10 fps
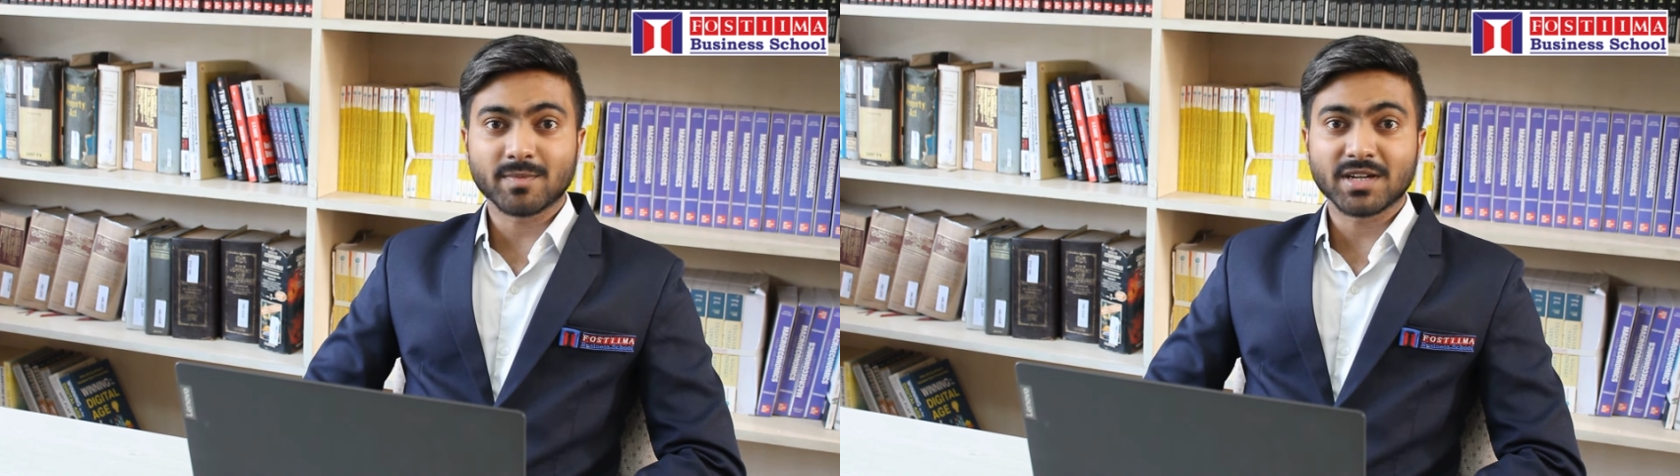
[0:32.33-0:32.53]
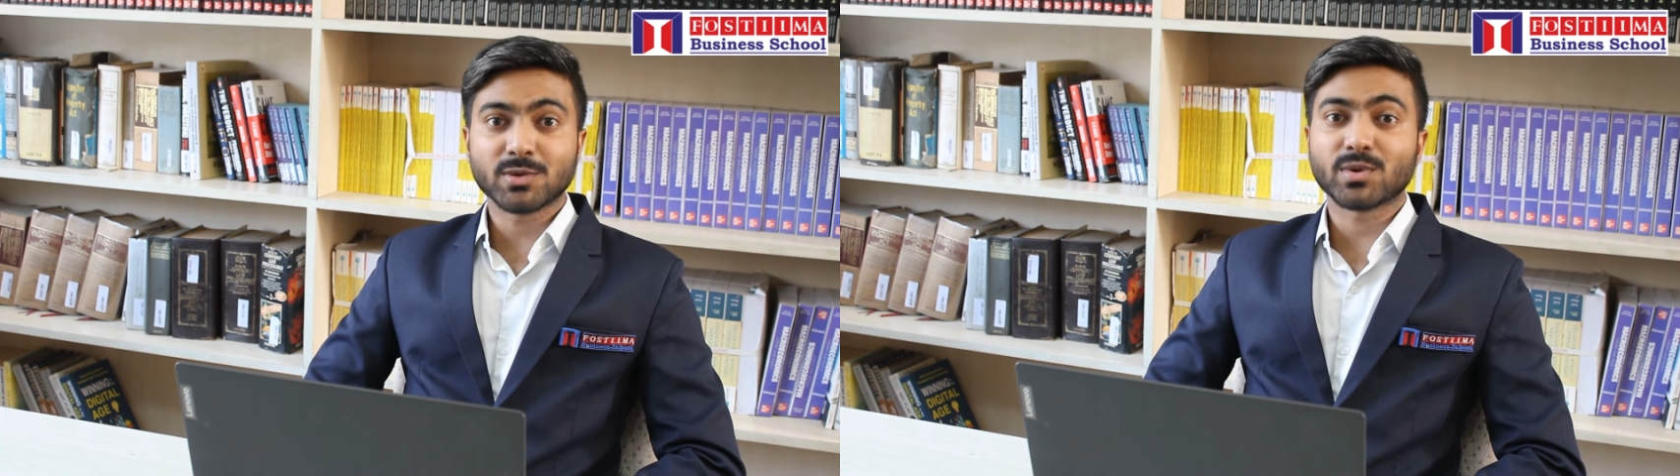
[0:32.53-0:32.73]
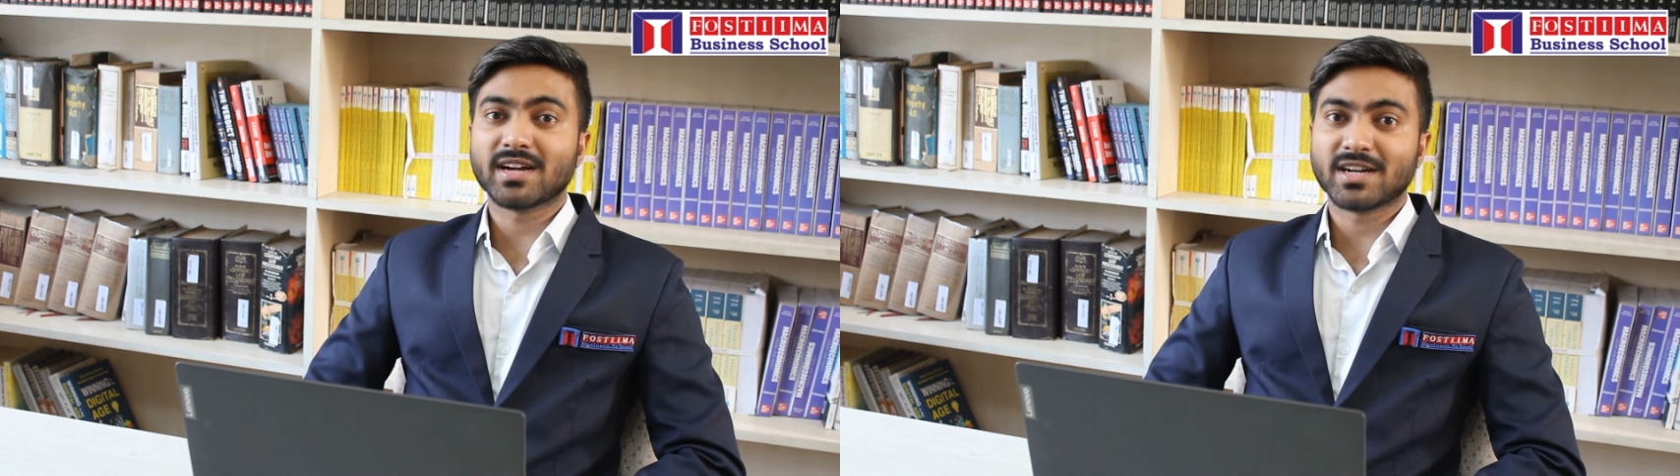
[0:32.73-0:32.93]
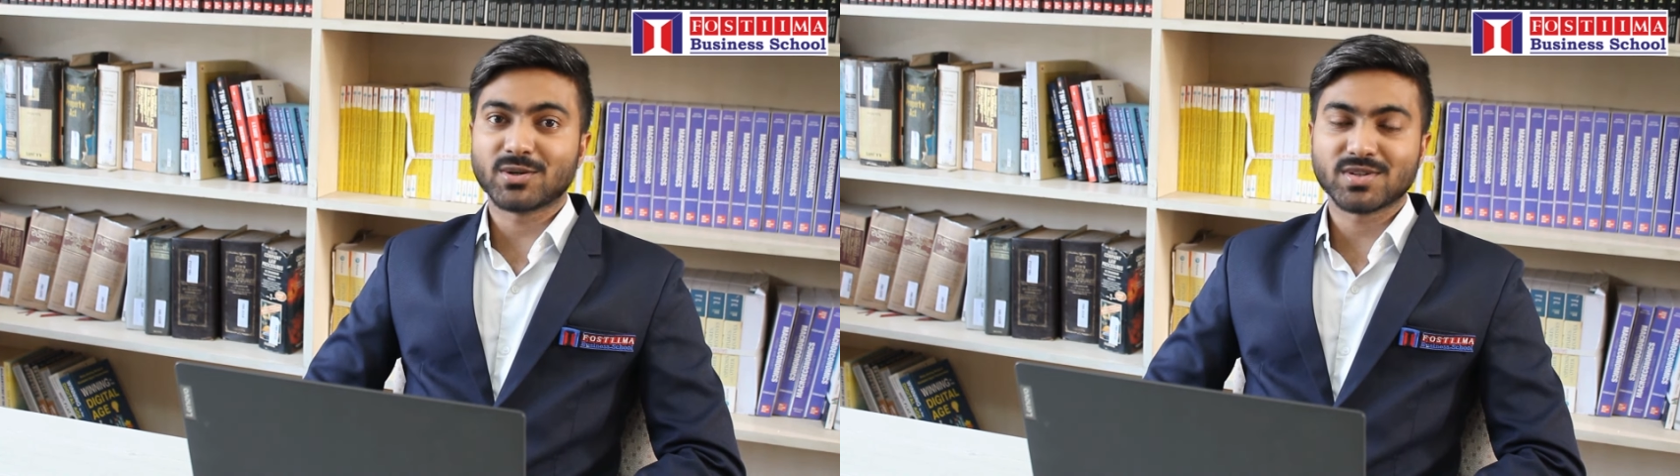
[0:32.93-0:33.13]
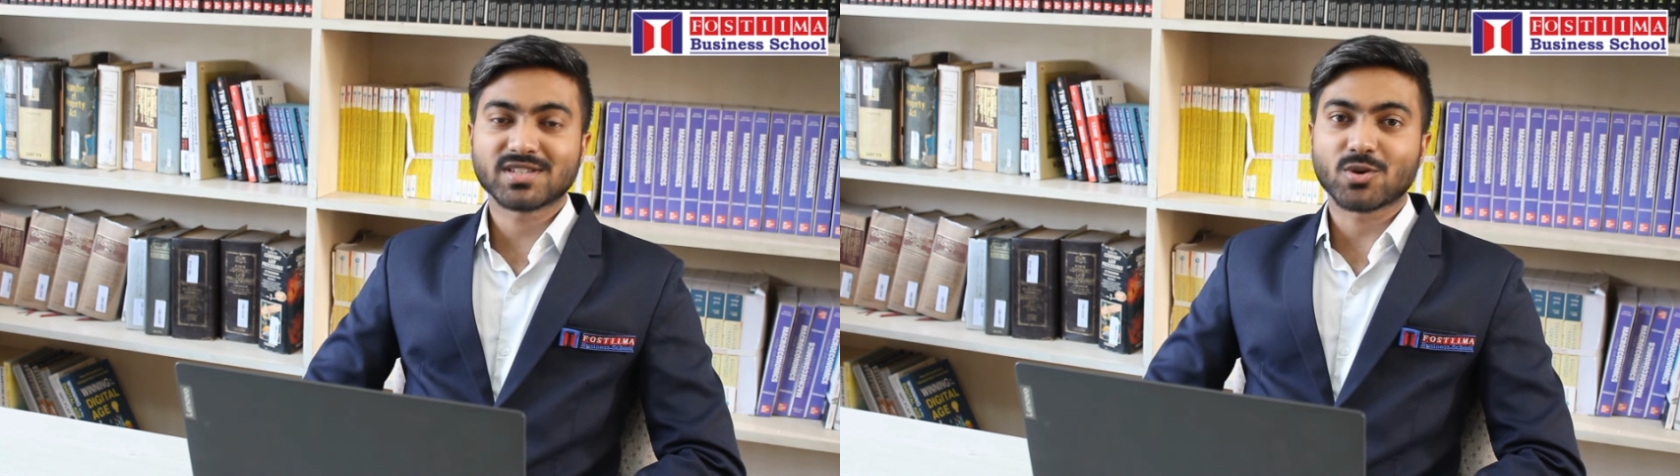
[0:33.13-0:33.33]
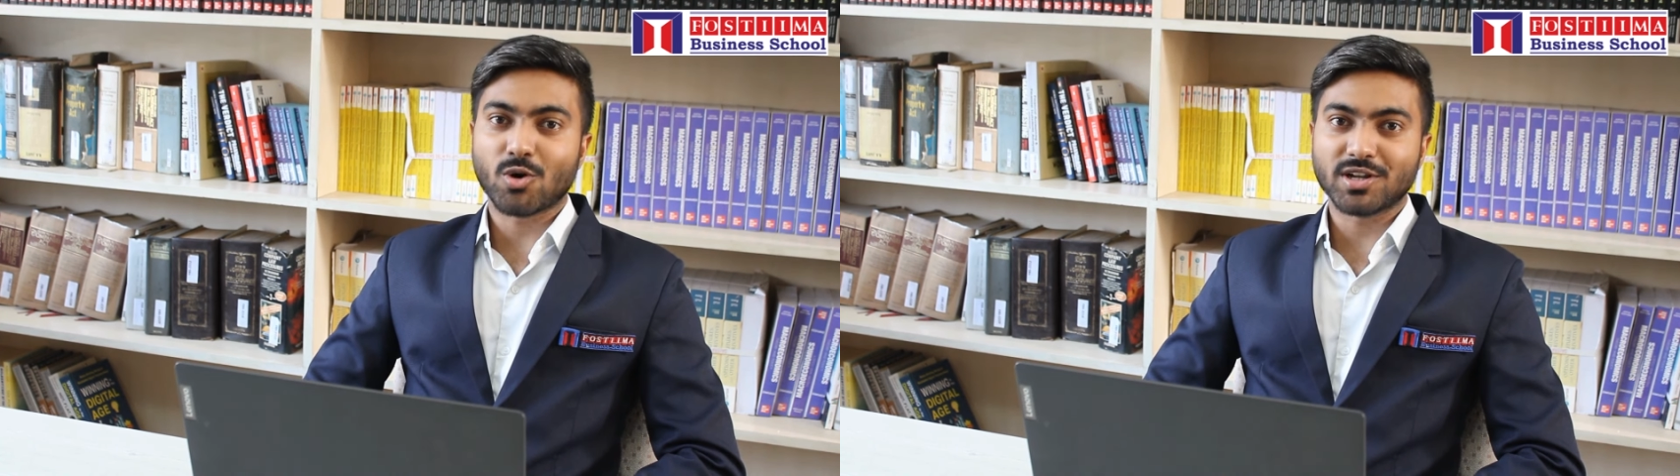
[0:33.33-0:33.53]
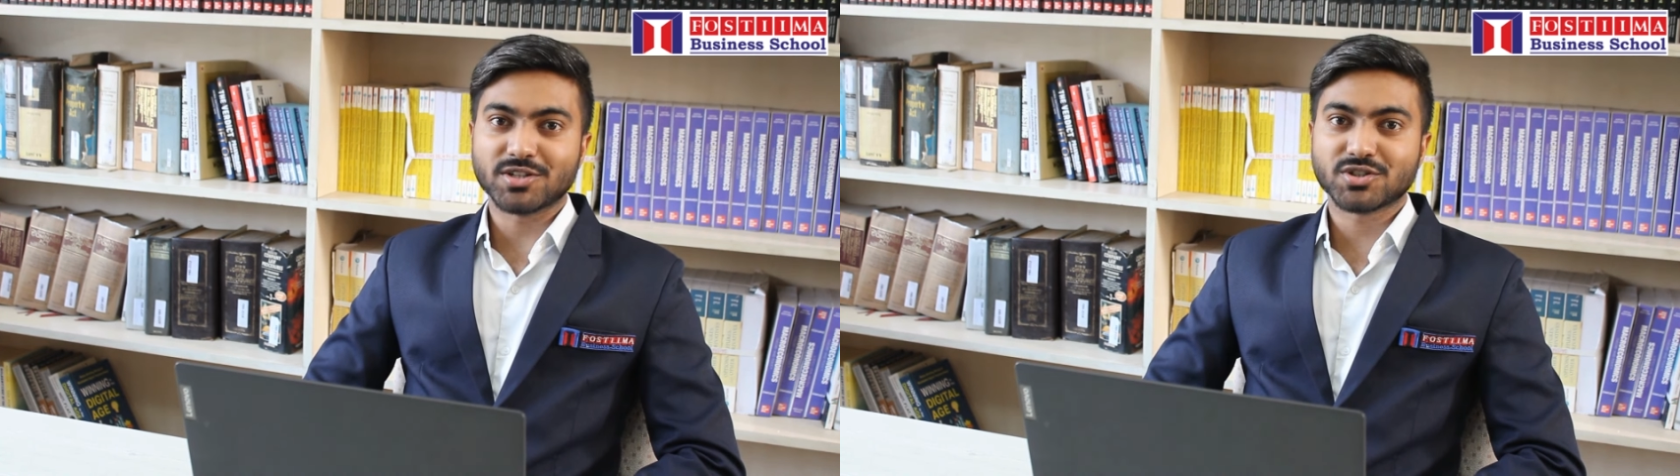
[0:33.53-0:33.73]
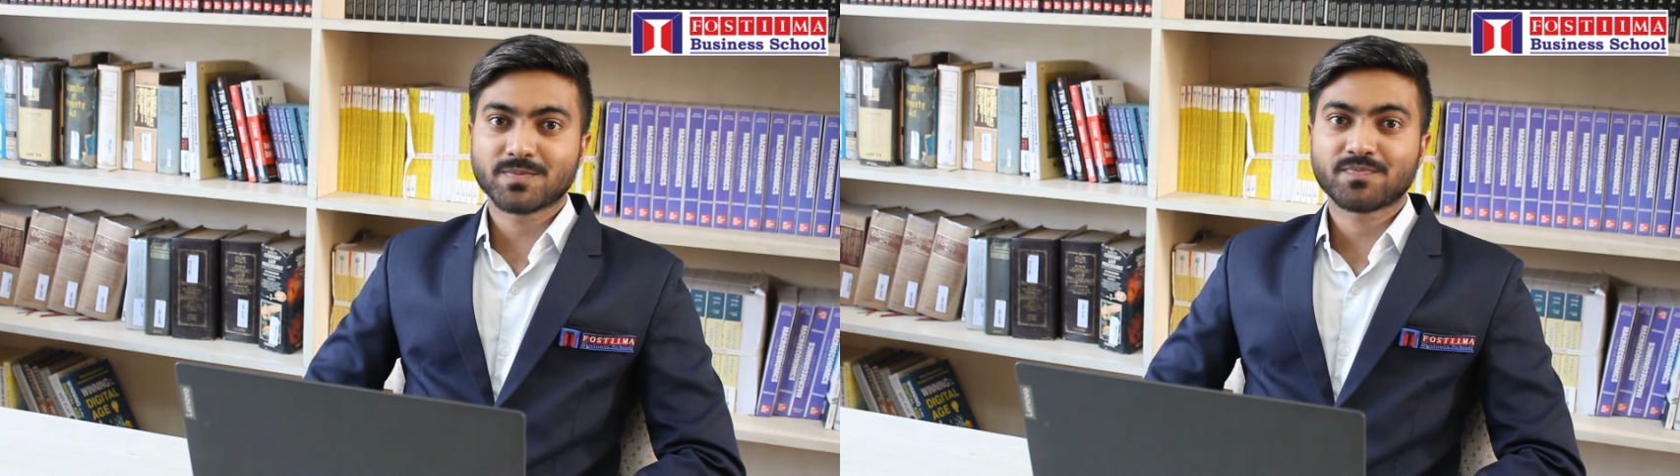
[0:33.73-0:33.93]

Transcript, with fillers: me to get into this college.